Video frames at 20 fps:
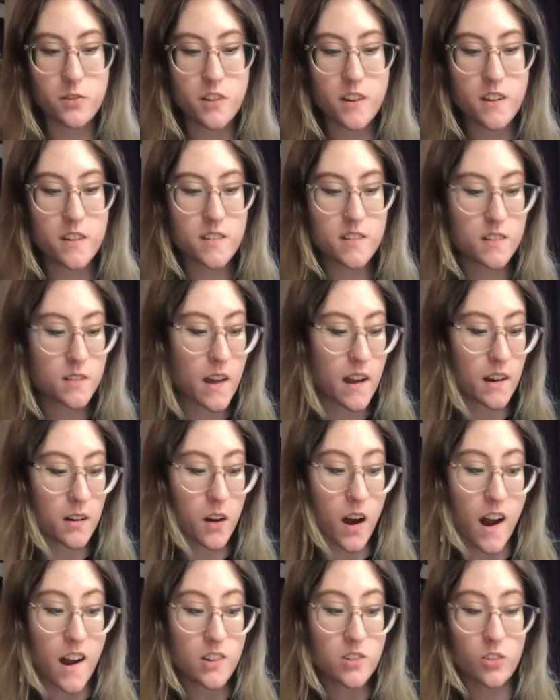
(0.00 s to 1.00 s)
this like
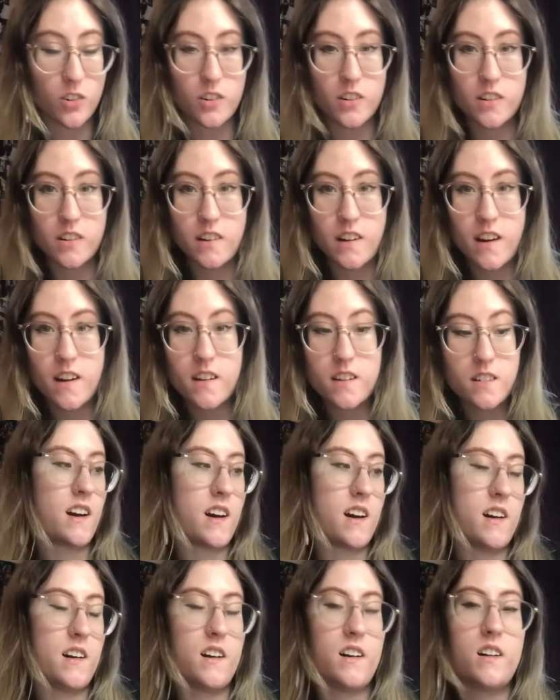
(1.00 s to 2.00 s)
I don't yet
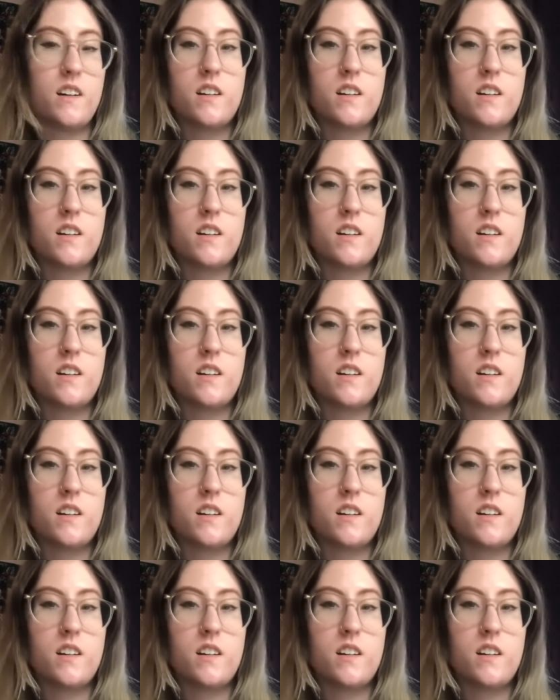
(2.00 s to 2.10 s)
uh,